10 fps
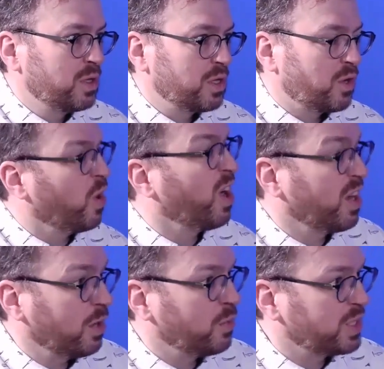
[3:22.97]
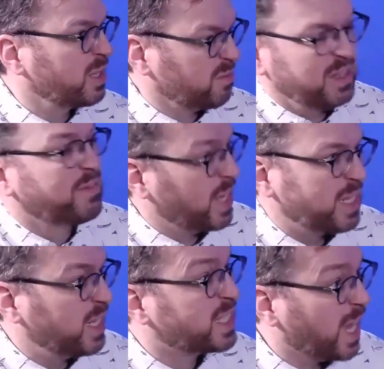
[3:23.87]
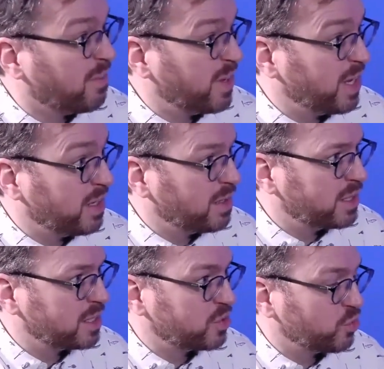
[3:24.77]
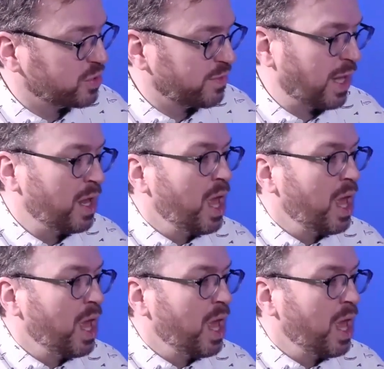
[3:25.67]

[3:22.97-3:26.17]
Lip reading: guarana, which effectively is caffeine. It's the source of that.